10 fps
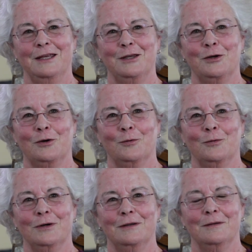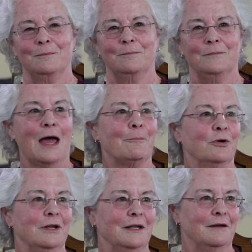you know, not
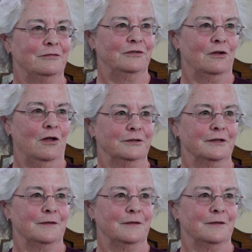putting enough salt